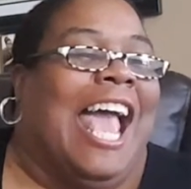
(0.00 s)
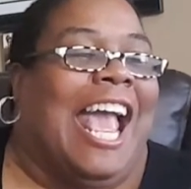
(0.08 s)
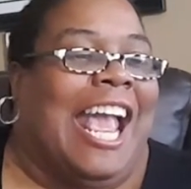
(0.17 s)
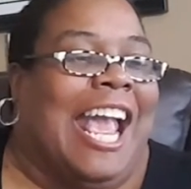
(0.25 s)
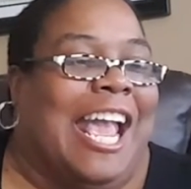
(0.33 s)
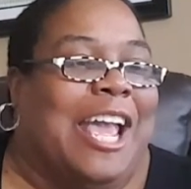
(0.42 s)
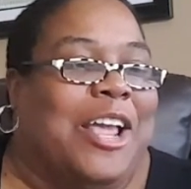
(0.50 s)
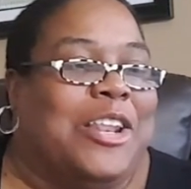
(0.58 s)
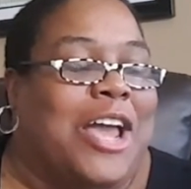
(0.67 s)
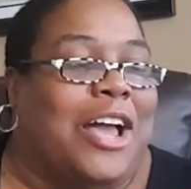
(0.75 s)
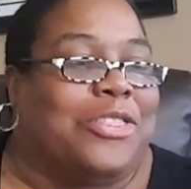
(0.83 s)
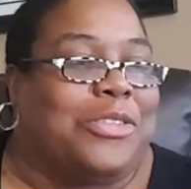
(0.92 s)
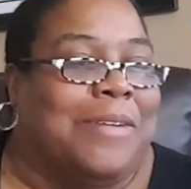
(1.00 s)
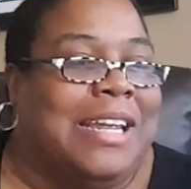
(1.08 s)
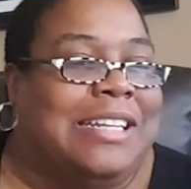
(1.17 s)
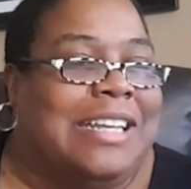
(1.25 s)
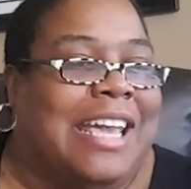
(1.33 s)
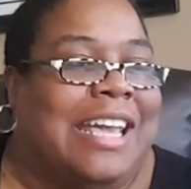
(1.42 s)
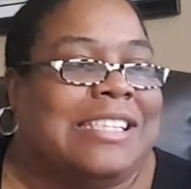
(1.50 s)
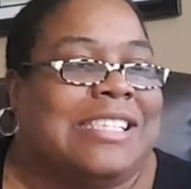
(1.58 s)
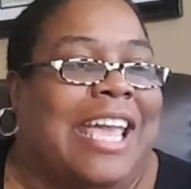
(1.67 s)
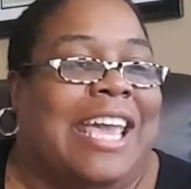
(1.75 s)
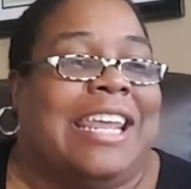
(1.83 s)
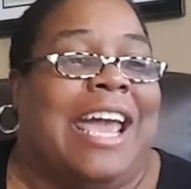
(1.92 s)
And three
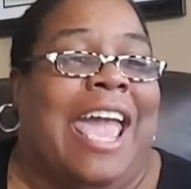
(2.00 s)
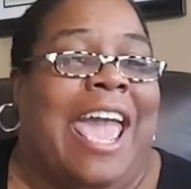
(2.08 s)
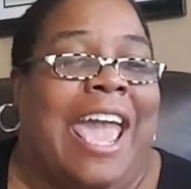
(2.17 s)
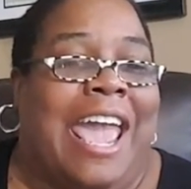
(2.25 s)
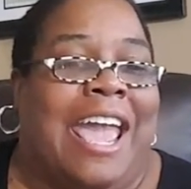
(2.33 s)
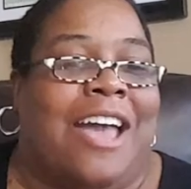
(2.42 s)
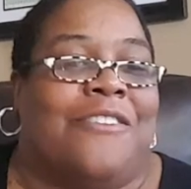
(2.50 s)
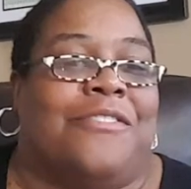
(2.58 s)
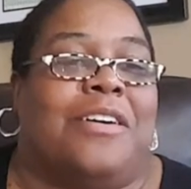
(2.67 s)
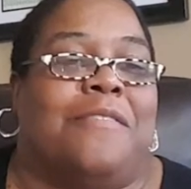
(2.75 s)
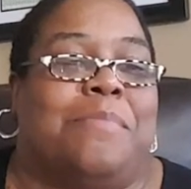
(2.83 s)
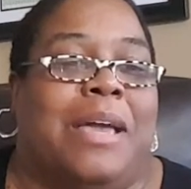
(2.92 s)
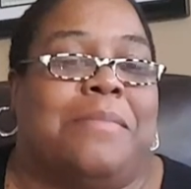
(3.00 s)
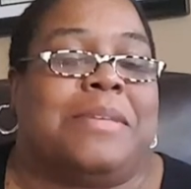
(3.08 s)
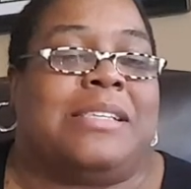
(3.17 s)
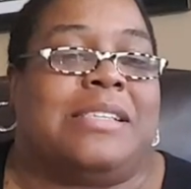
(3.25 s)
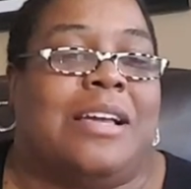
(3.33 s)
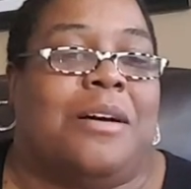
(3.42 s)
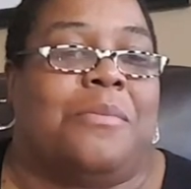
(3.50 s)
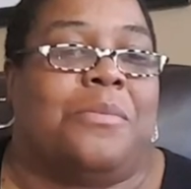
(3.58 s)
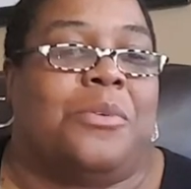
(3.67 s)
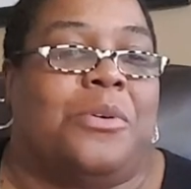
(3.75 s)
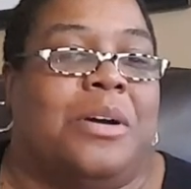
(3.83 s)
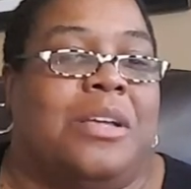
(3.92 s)
debts and a half of baby step
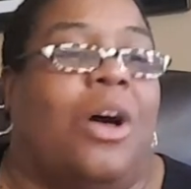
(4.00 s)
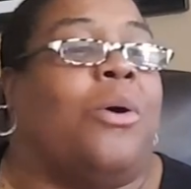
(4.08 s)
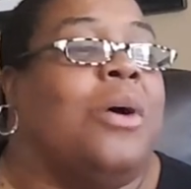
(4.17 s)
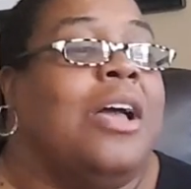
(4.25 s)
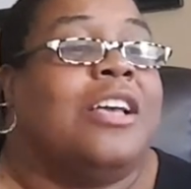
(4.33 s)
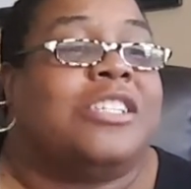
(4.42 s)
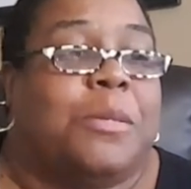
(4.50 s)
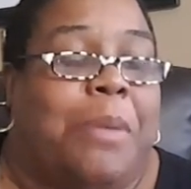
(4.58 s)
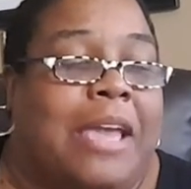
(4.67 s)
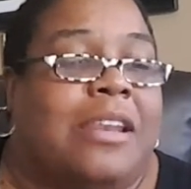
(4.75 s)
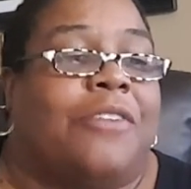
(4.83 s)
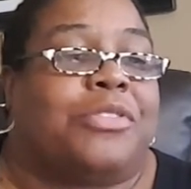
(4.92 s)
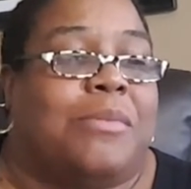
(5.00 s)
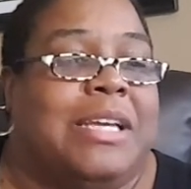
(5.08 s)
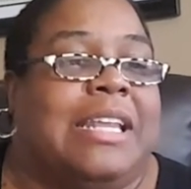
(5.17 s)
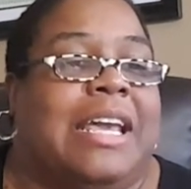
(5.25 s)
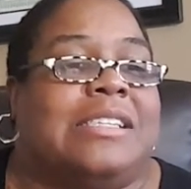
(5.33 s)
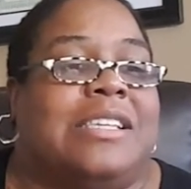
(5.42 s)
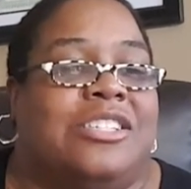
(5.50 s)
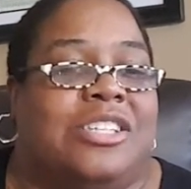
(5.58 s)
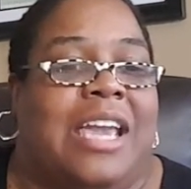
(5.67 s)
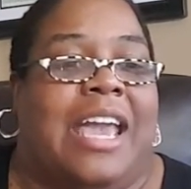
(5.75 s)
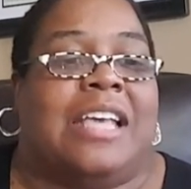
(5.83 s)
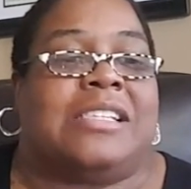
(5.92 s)
one. Oh, she paid off three debts and
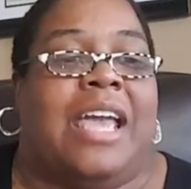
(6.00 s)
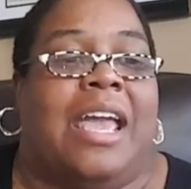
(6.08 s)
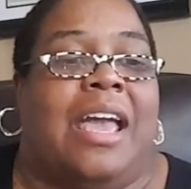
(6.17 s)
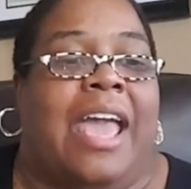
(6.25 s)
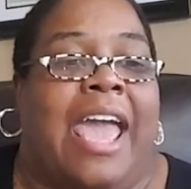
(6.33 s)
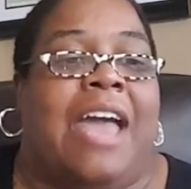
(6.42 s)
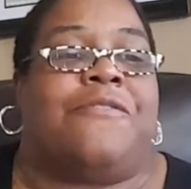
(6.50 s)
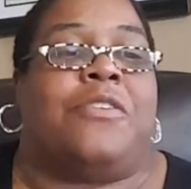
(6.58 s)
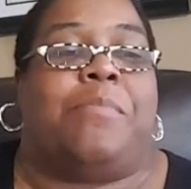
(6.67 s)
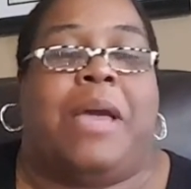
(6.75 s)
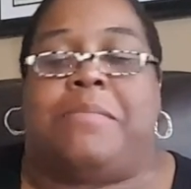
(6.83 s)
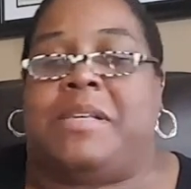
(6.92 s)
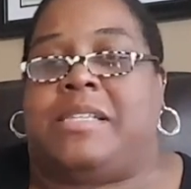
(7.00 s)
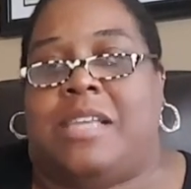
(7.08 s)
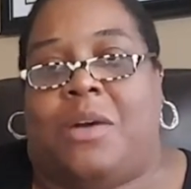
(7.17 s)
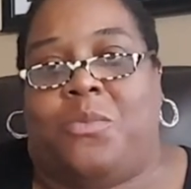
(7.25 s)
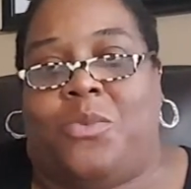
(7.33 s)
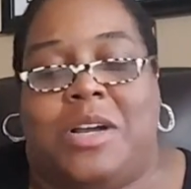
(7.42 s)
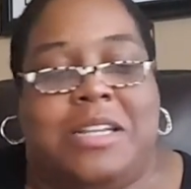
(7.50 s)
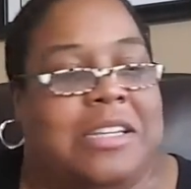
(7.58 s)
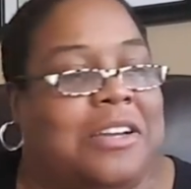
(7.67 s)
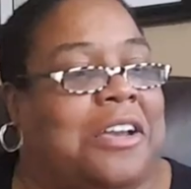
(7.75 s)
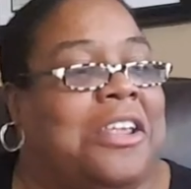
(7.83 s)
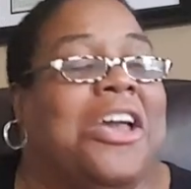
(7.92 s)
she has half of baby step one
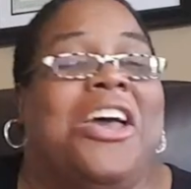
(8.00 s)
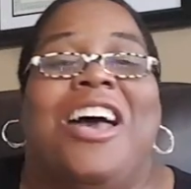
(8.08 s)
done.